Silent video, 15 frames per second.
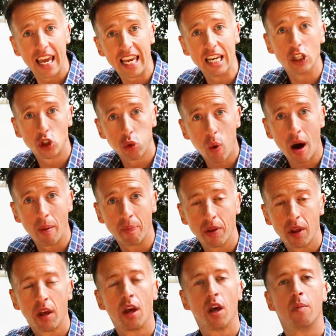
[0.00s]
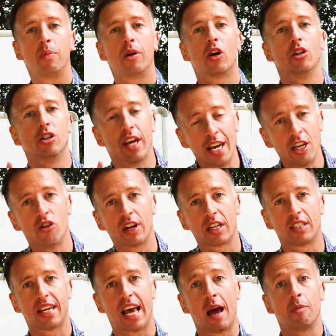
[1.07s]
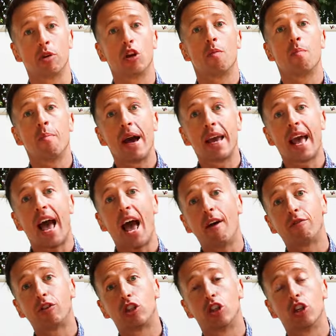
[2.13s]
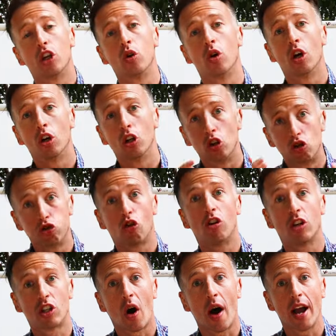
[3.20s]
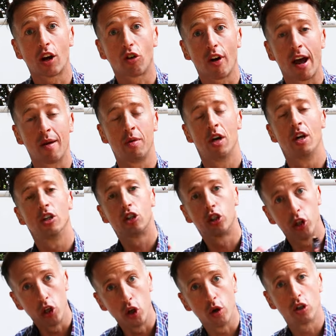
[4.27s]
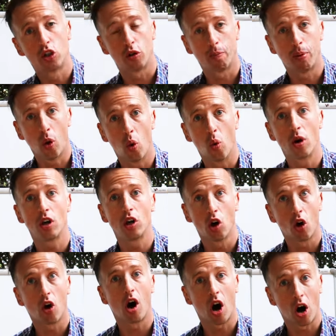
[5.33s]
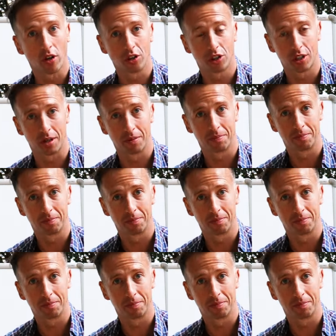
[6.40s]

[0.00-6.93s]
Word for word: each one. Because in your exam, you may have to draw a diagram to support your answer.